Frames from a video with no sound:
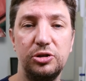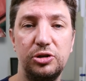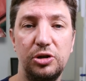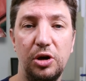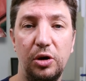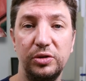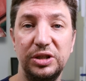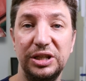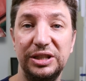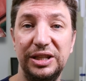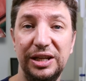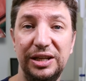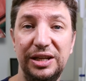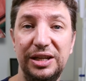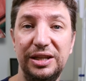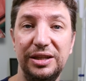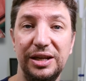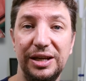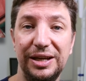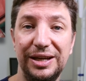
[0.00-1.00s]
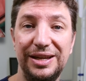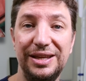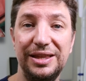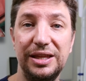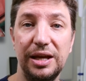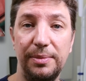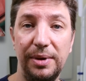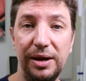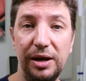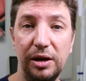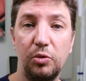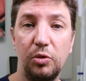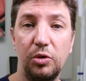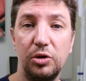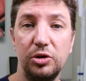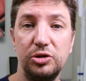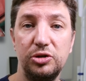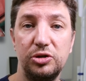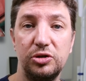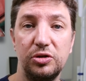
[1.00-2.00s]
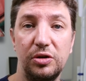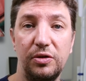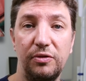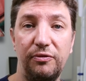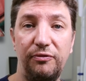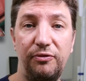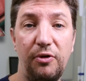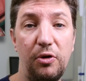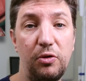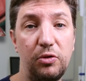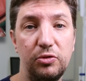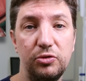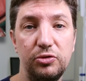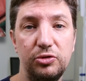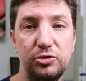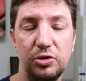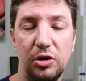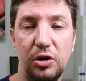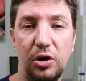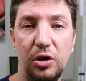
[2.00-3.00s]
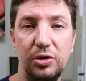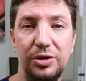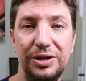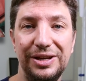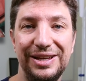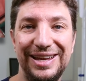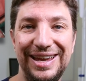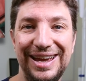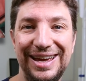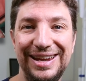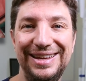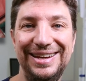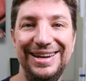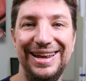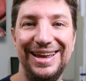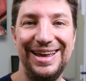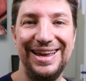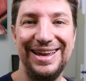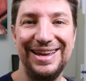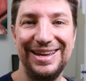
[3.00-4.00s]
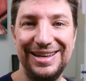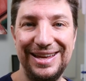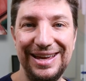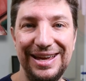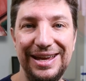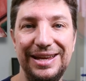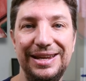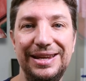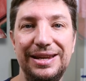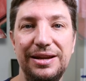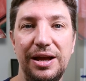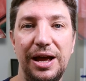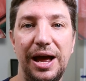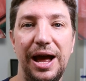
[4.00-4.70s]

So the technique he developed was focused on getting again